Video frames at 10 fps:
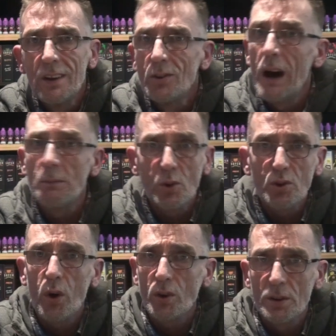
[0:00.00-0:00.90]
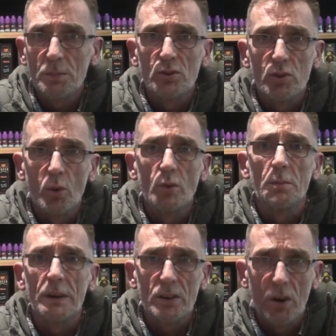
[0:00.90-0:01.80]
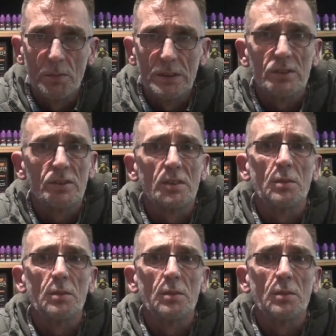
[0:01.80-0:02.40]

Now, I'm not talking about Joe and the big companies and